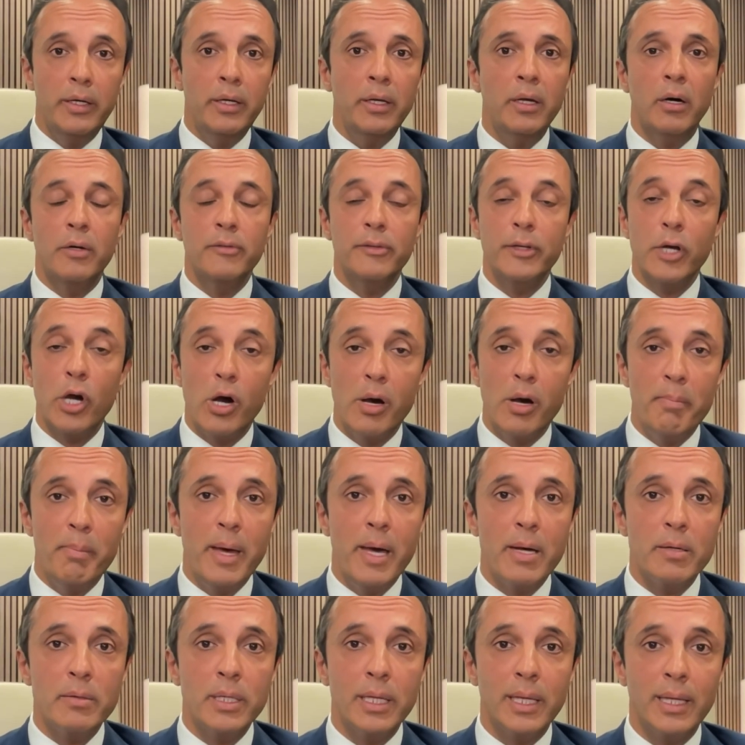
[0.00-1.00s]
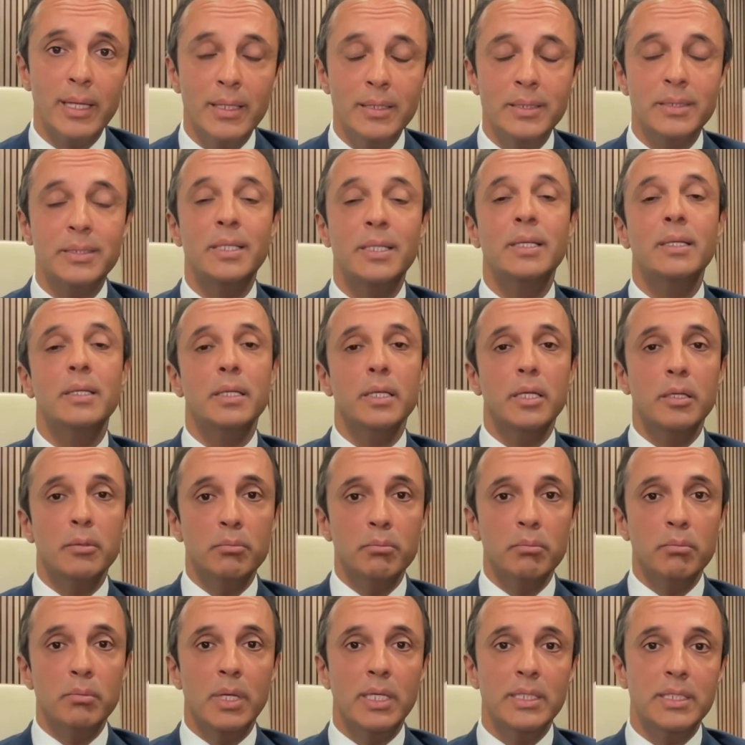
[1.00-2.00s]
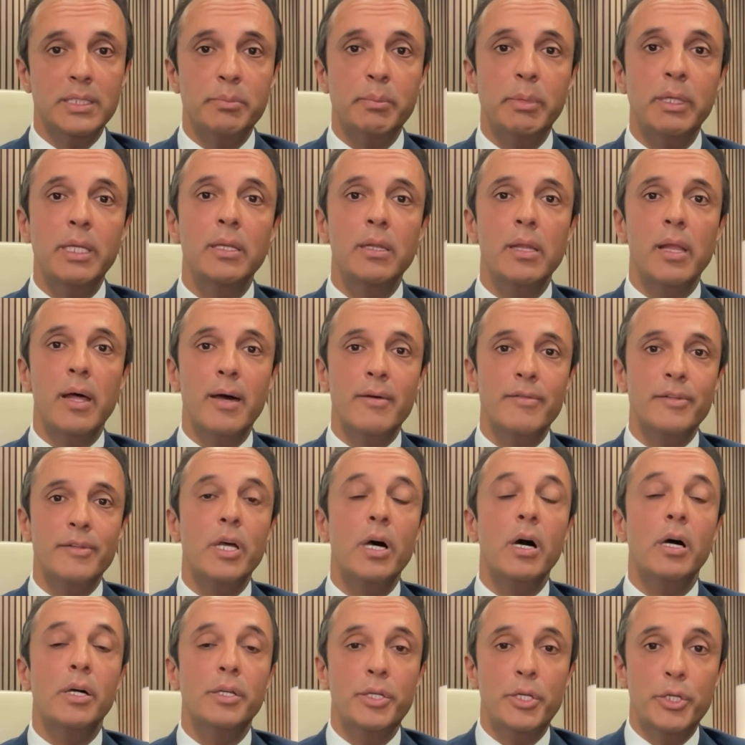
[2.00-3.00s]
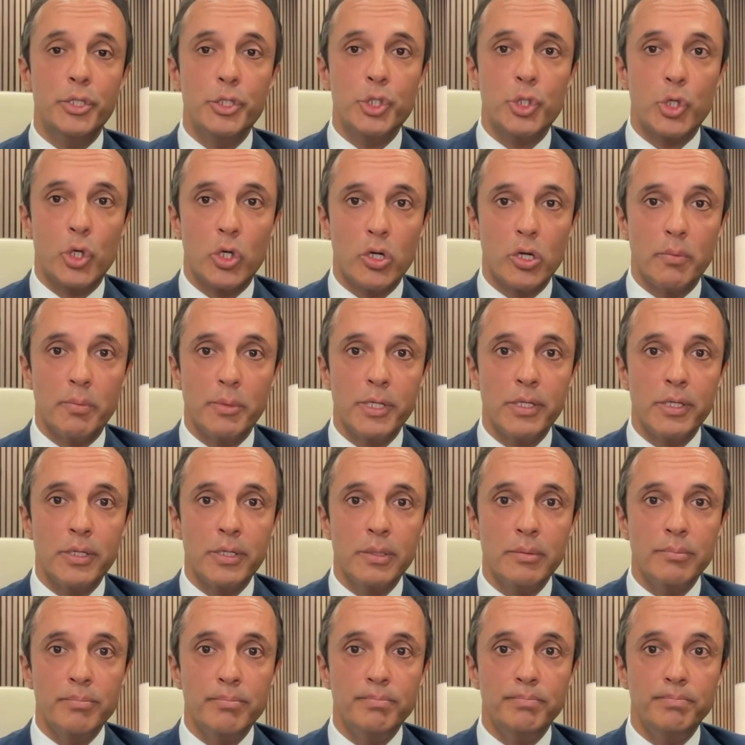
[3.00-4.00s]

1 of compounding is it must be left undisturbed.